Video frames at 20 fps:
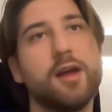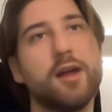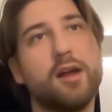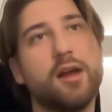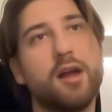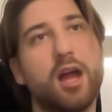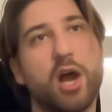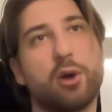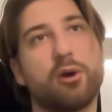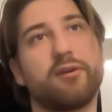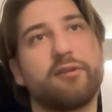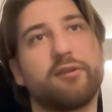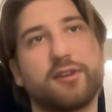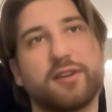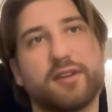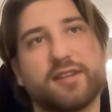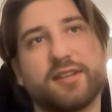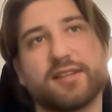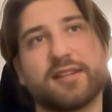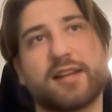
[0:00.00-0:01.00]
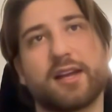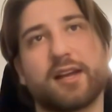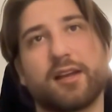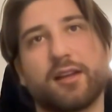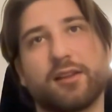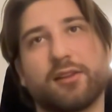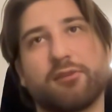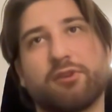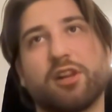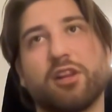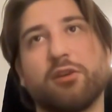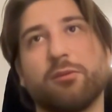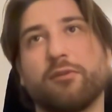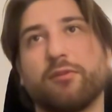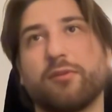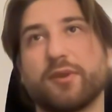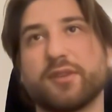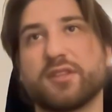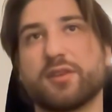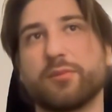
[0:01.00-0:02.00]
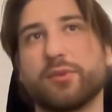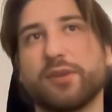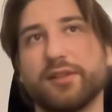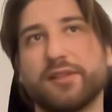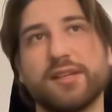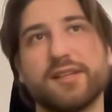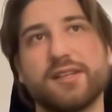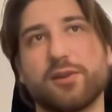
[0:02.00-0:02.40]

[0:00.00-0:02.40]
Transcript: However, this is like in the realm of possibilities,